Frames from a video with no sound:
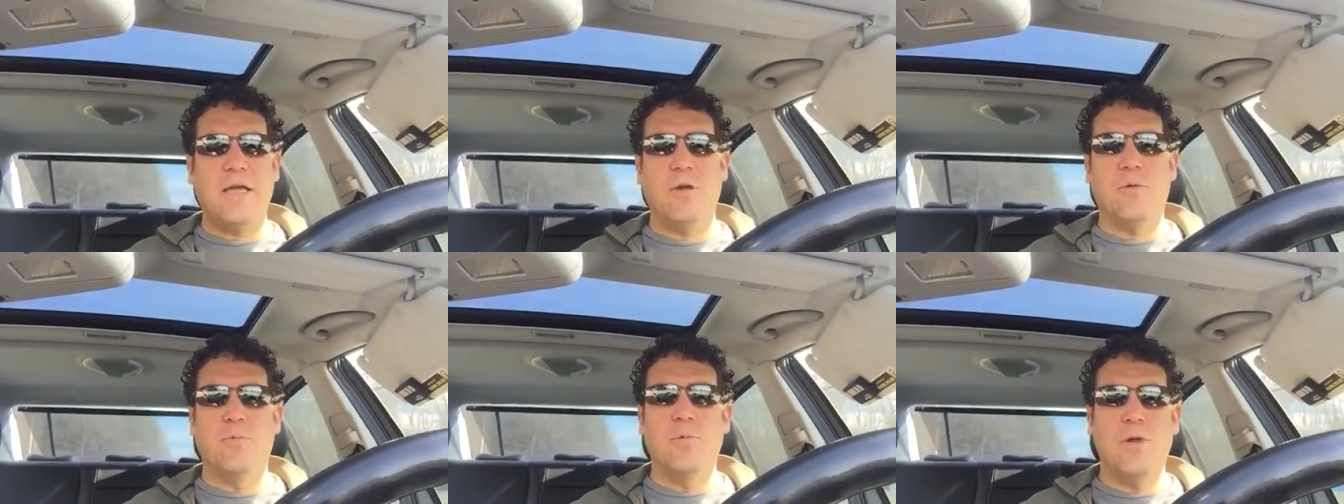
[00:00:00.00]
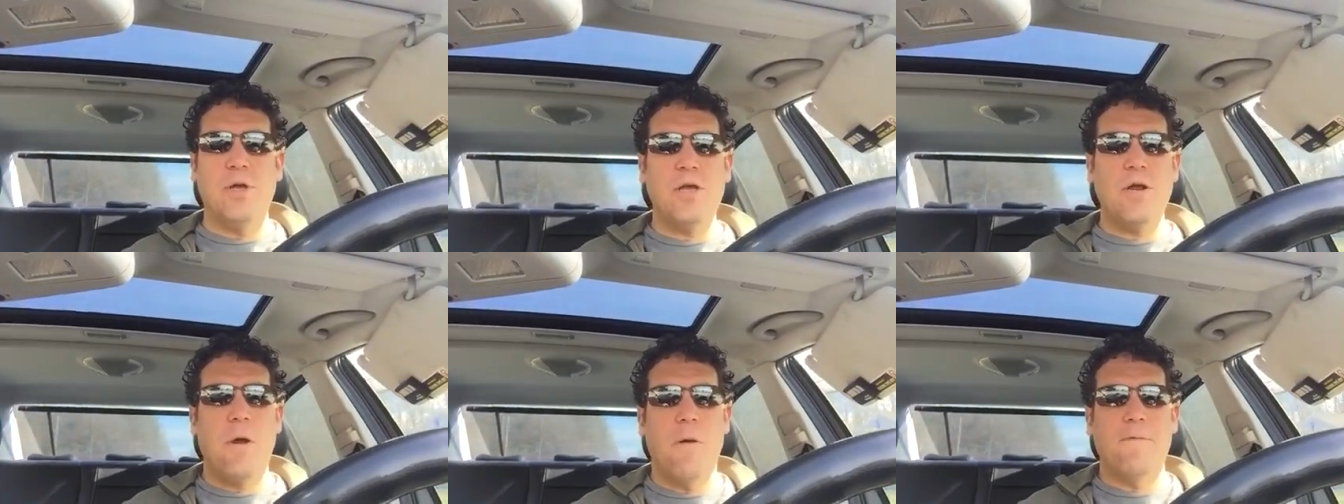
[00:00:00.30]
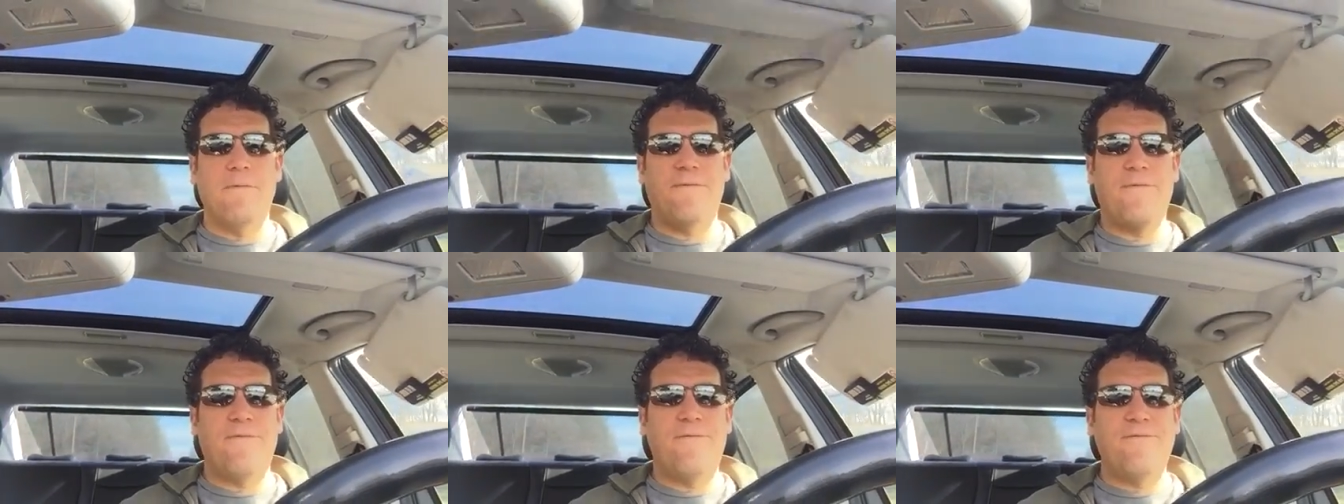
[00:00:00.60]
and you really
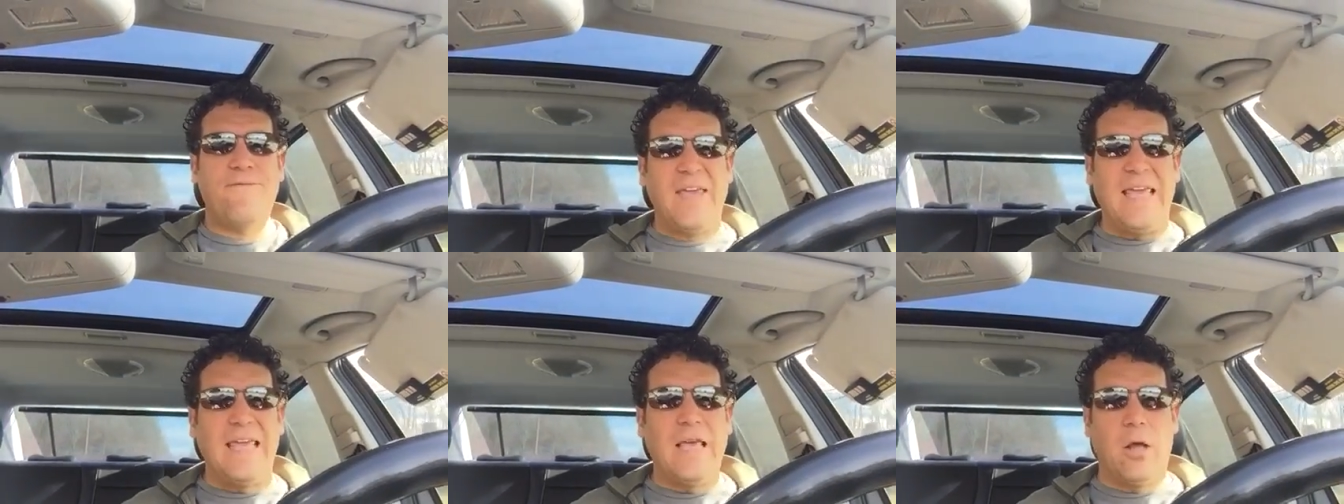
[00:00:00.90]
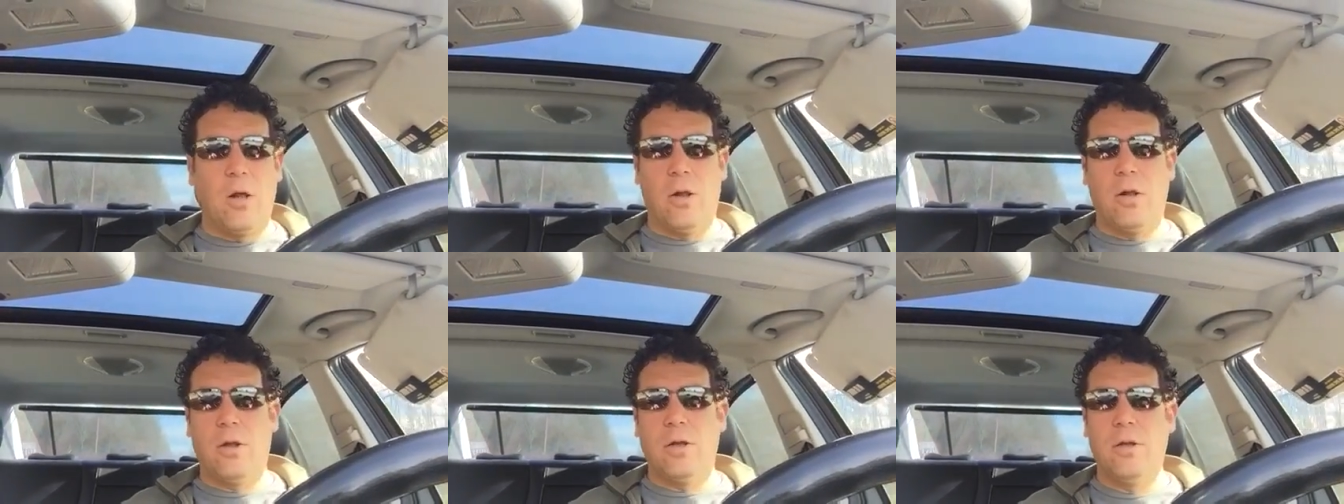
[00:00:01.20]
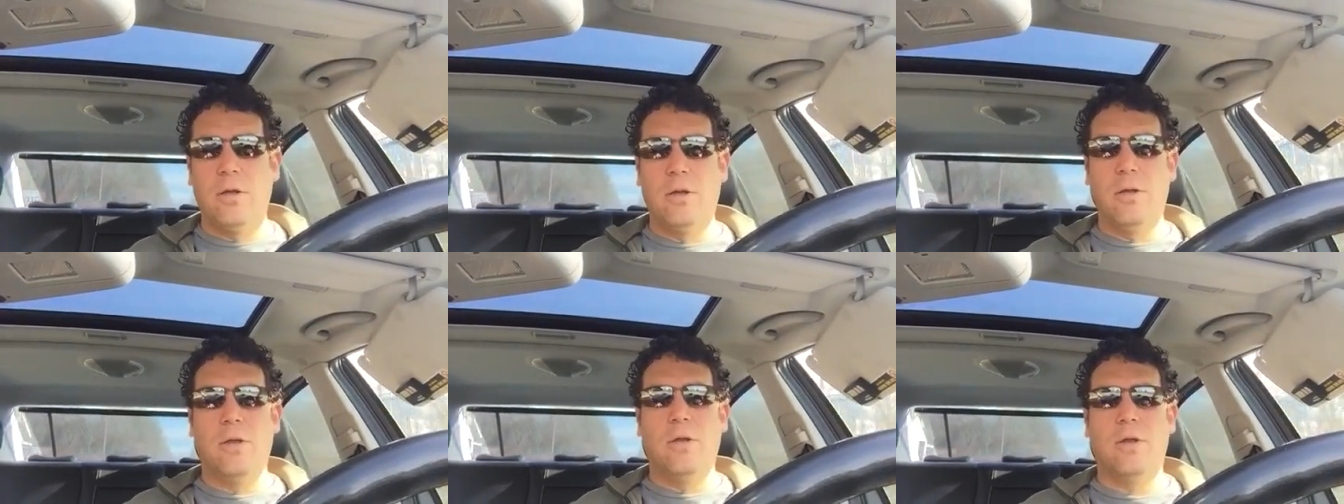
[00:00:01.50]
don't feel
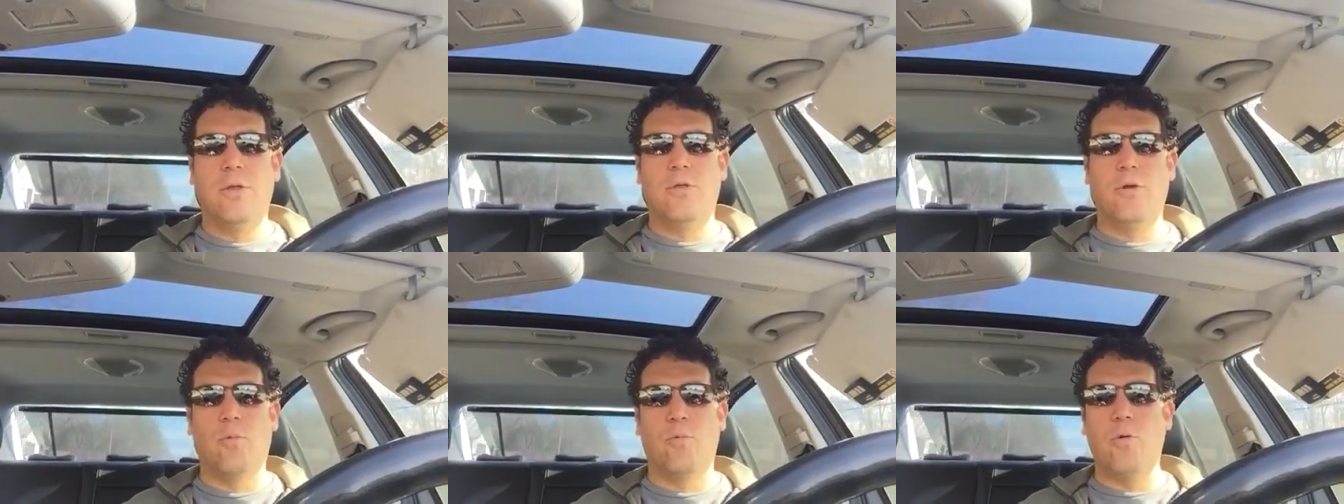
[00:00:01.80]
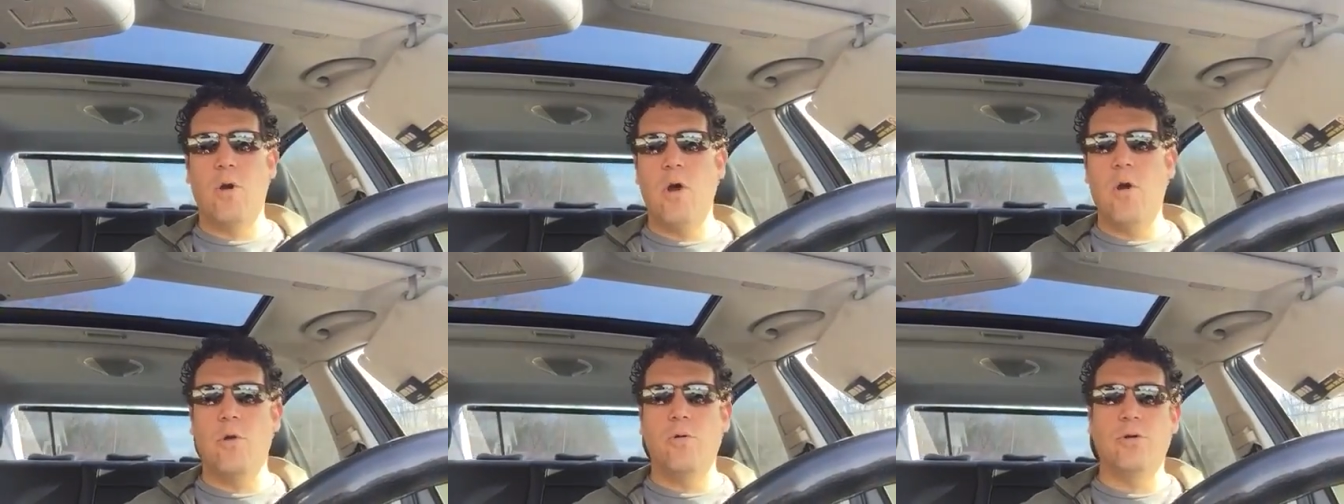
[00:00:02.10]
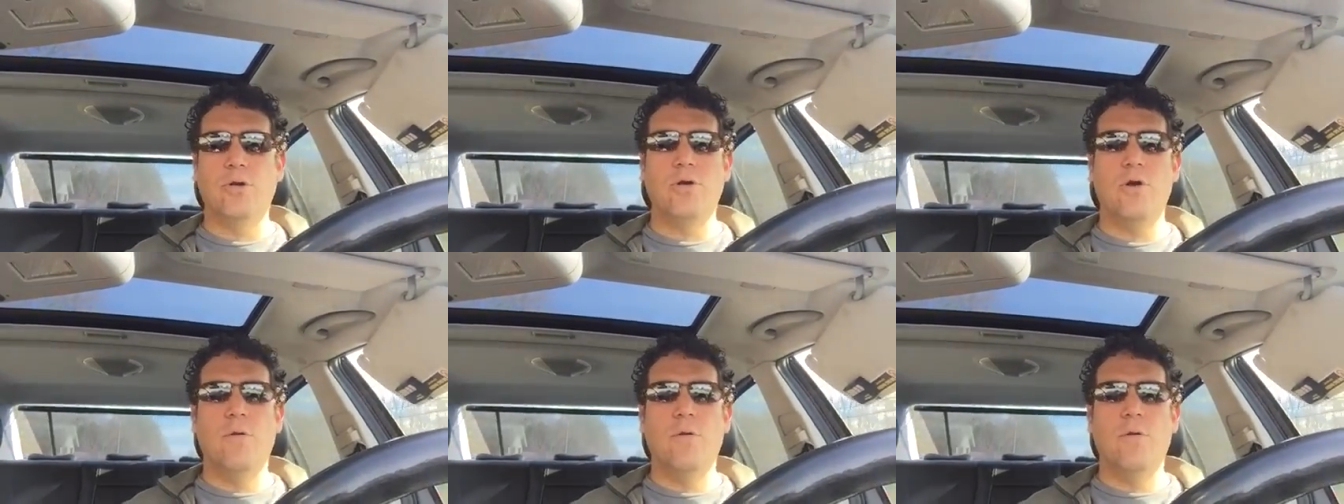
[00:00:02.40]
the road.